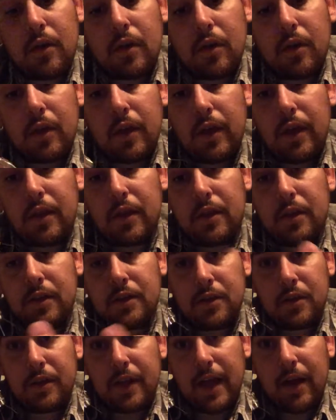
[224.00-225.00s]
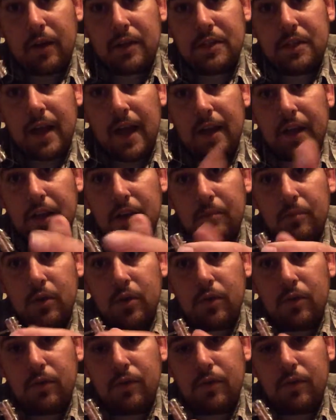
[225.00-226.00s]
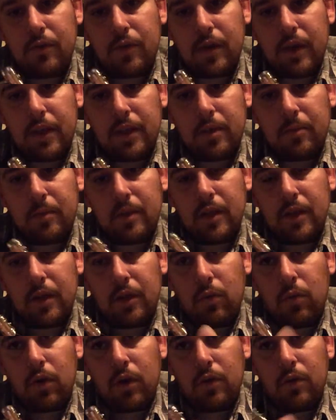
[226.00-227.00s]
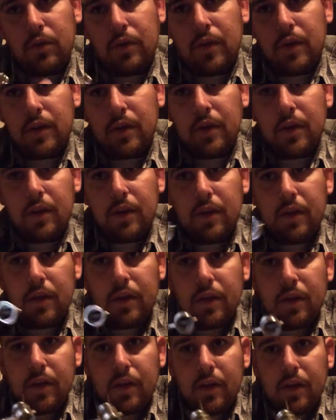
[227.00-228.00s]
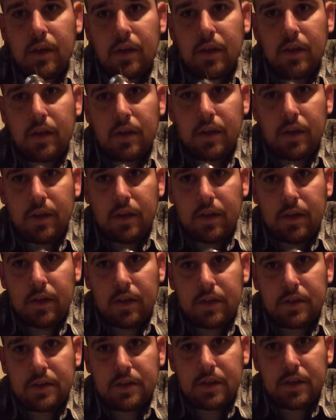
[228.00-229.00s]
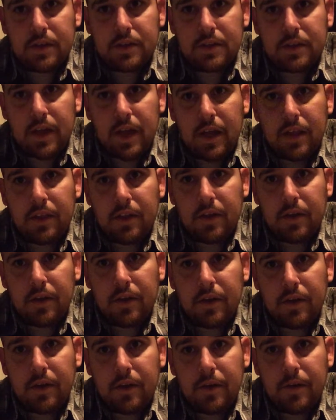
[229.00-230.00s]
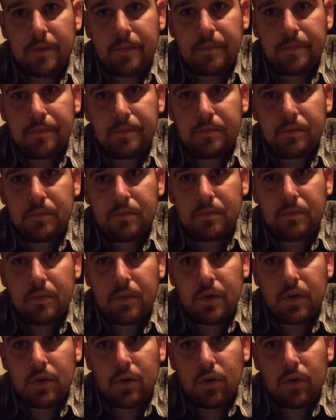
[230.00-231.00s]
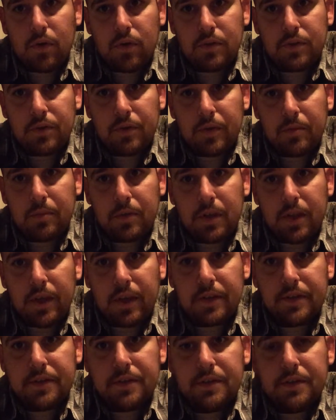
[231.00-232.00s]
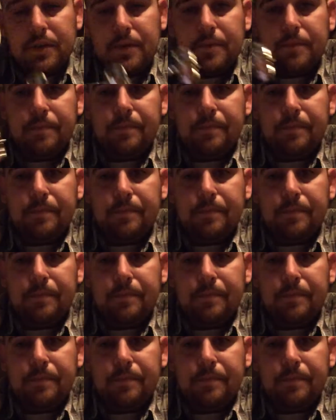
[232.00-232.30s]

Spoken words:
Okay, so now it's not going to move and you'll be able to work with it. You see inside there, coils are in place.